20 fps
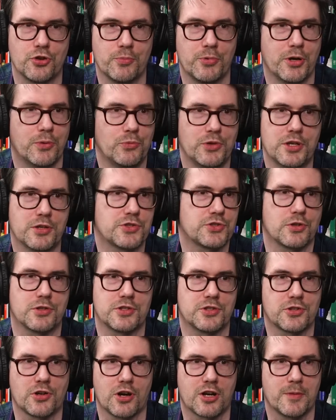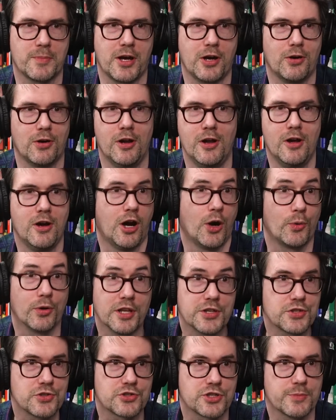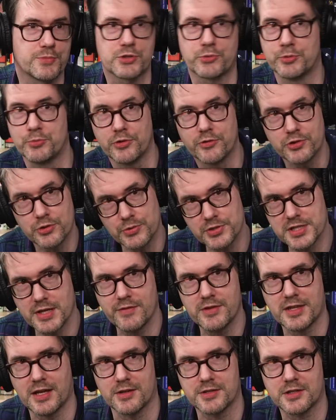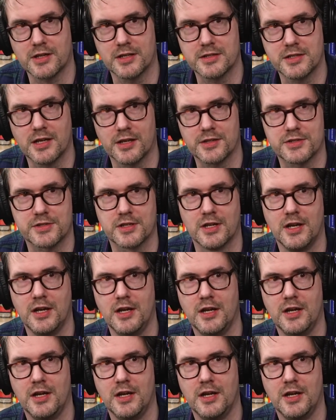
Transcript: but we could start to talk about our relationships. So we move into a seventh house context.